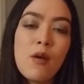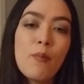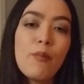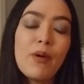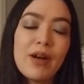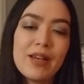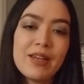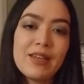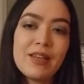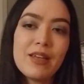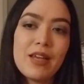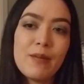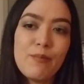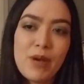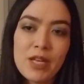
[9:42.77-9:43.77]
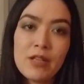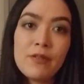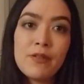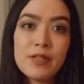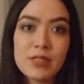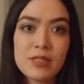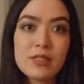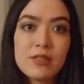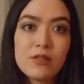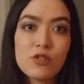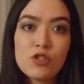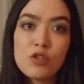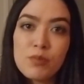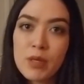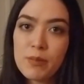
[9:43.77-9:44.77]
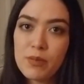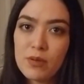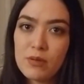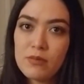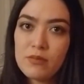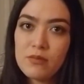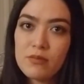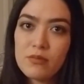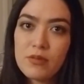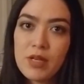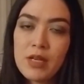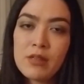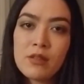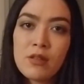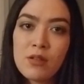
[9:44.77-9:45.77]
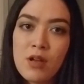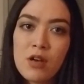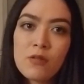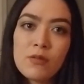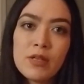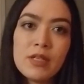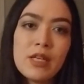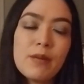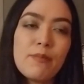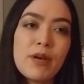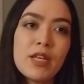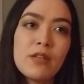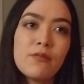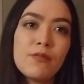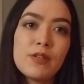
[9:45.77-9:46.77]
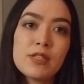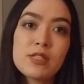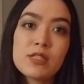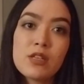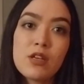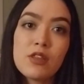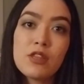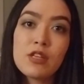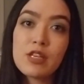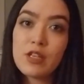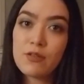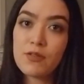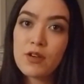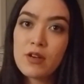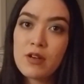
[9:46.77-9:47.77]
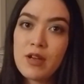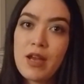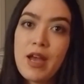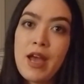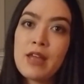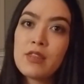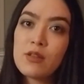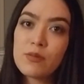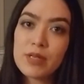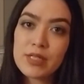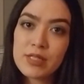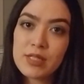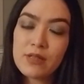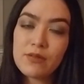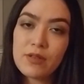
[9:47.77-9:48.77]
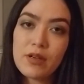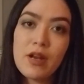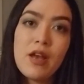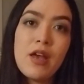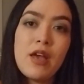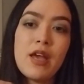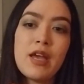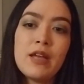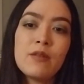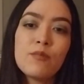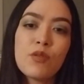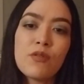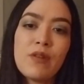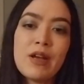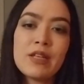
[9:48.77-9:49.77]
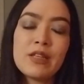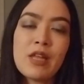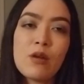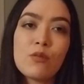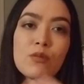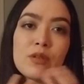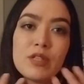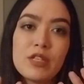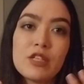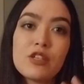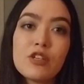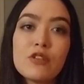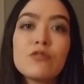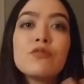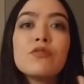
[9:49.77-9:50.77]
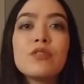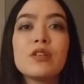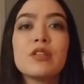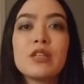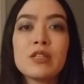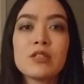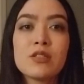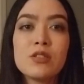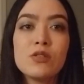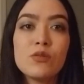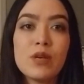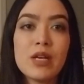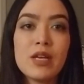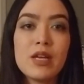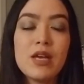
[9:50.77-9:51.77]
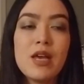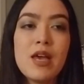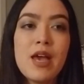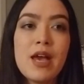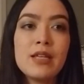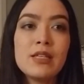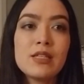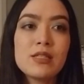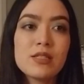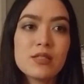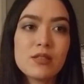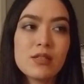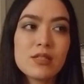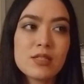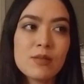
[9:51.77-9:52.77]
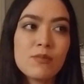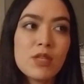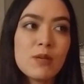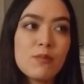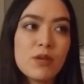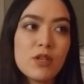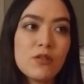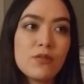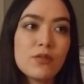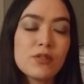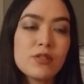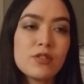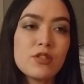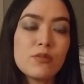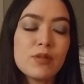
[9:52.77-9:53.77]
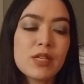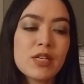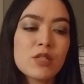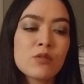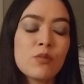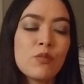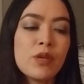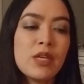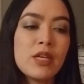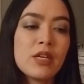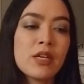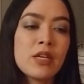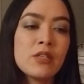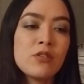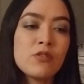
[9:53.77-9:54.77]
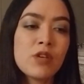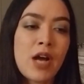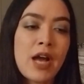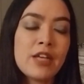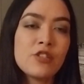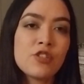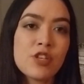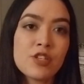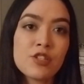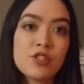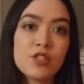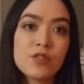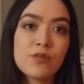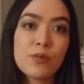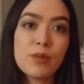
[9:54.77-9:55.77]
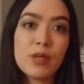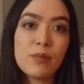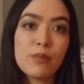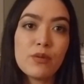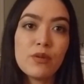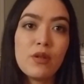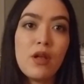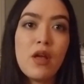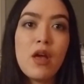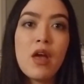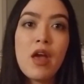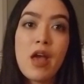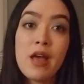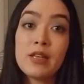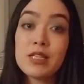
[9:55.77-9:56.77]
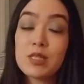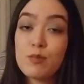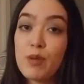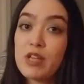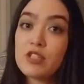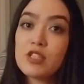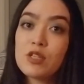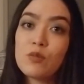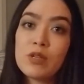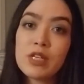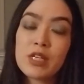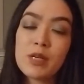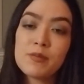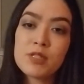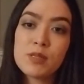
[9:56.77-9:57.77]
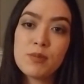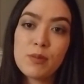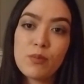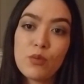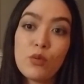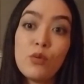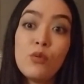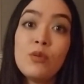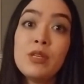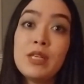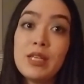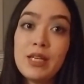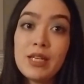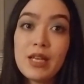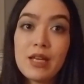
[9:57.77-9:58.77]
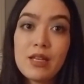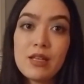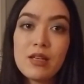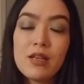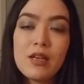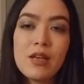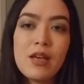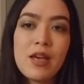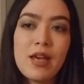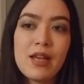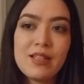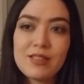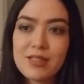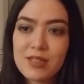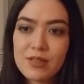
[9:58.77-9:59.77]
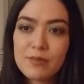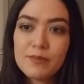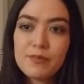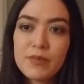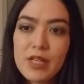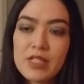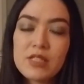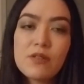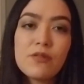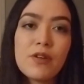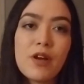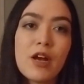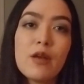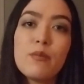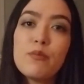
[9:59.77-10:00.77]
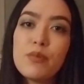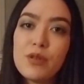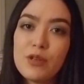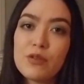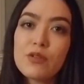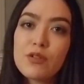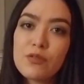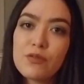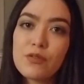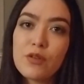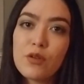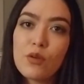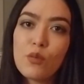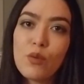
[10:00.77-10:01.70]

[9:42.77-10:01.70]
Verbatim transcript: But it benefits two people. In the long run, it benefits the giver and the receiver in providing that really good feeling to it. And it's it's something beautiful to do because when we can do kind gestures for people, and especially when it comes to people who need it, it is a very beautiful